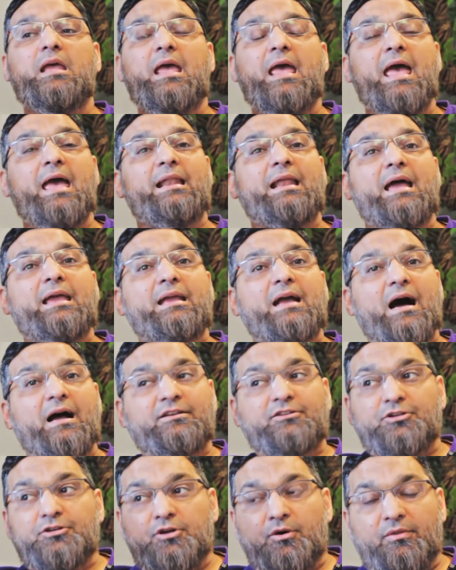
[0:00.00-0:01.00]
And I
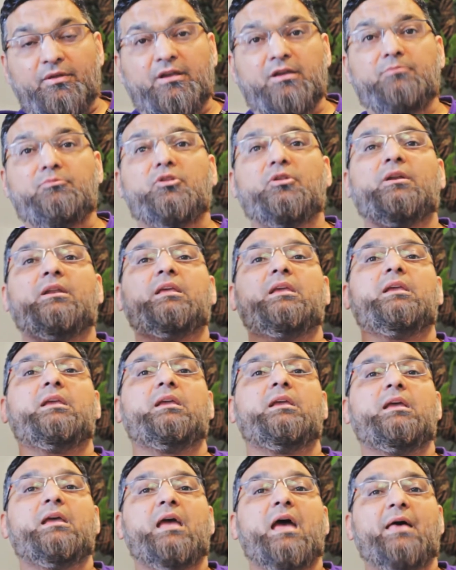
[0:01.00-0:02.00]
got to know the
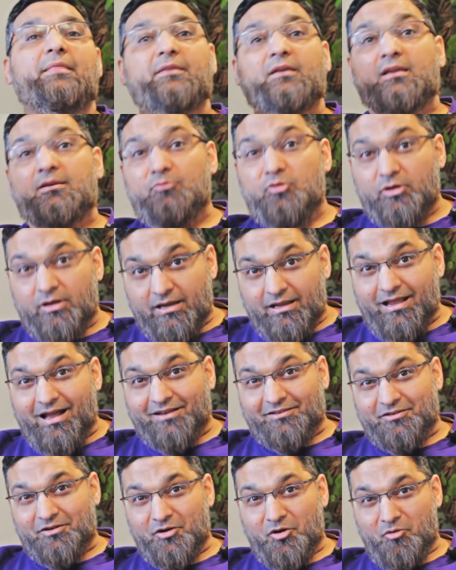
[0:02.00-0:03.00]
community, and the community
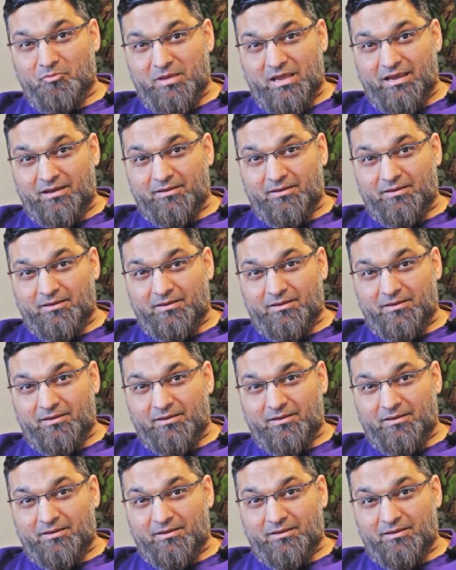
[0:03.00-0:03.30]
got to know me.